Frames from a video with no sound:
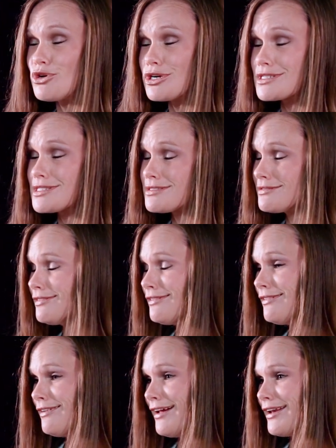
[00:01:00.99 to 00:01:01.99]
books
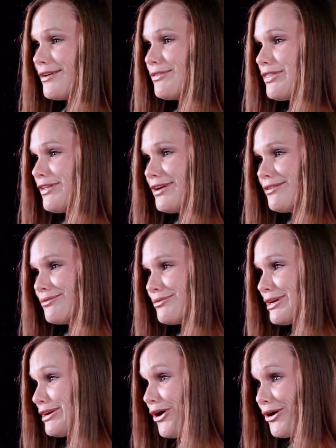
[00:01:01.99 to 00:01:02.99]
and everything
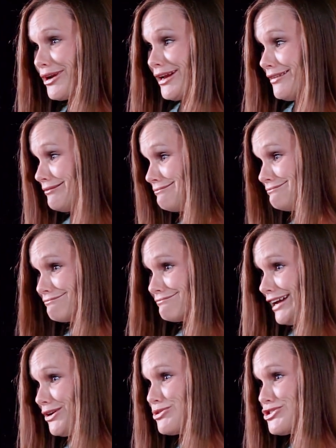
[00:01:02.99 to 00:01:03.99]
regarding
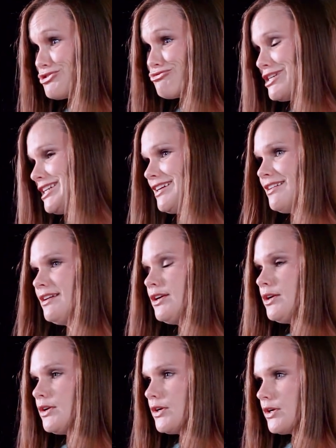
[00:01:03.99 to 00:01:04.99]
language and reading
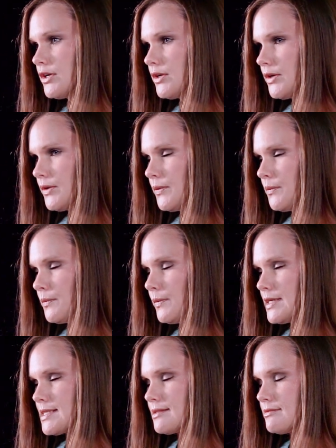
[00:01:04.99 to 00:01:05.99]

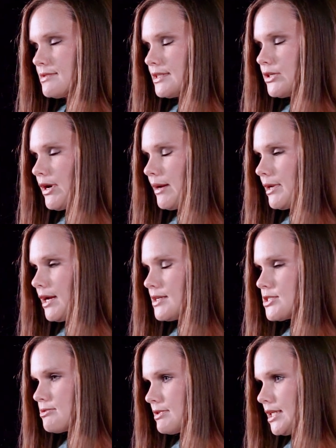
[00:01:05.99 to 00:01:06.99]
wasn't really grabbing
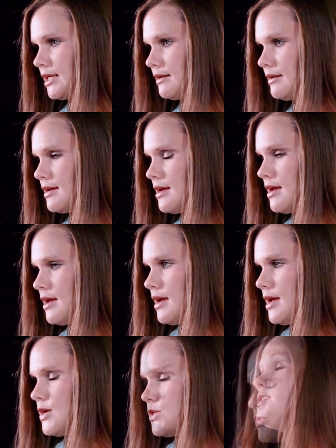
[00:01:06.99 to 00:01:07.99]
onto
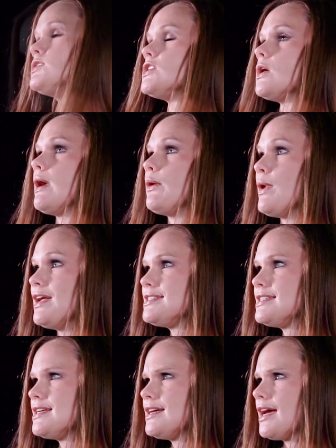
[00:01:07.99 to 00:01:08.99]
reading. So I
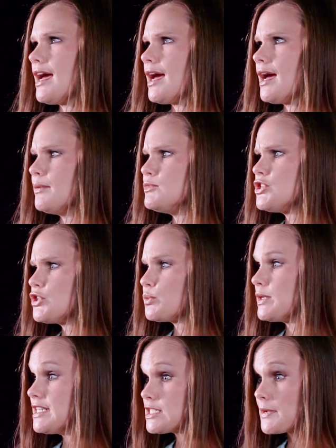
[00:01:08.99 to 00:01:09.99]
went um, to the
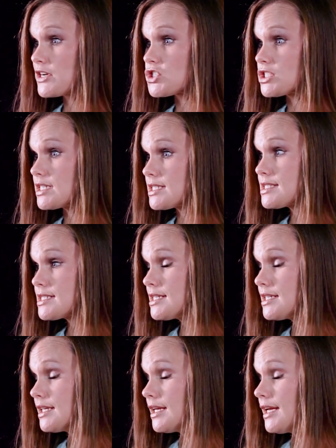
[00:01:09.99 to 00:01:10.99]
reading
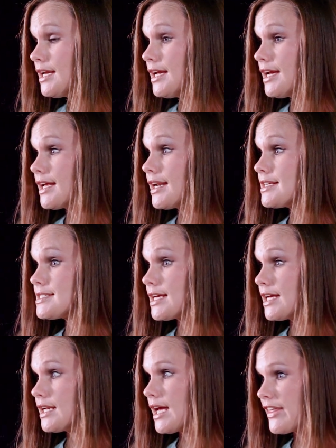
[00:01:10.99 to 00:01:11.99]
specialist and I
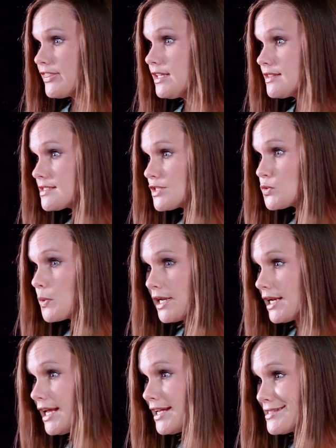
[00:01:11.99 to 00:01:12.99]
said, I think this is
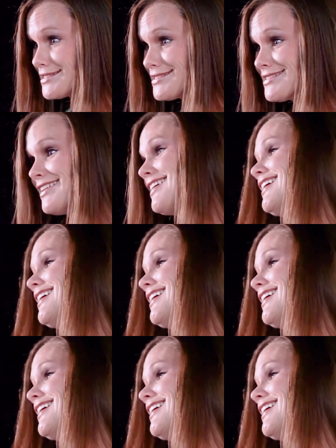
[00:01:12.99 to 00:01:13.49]
what it is.